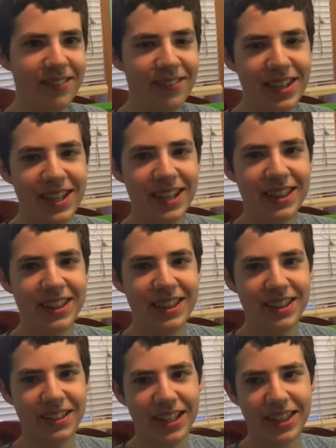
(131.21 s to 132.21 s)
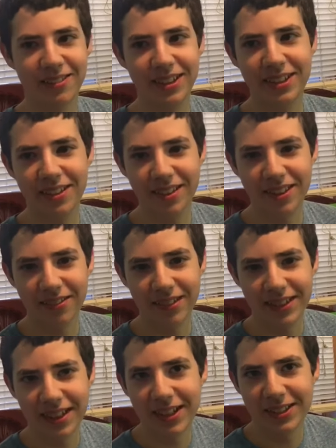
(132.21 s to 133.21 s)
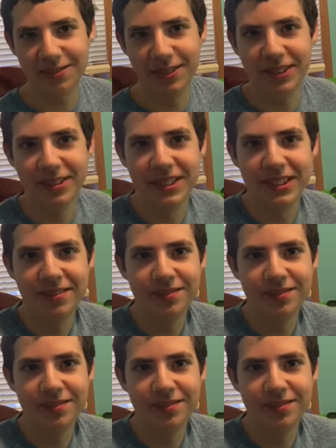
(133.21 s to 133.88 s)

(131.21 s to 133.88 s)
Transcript: we hit we got three 3,000 views.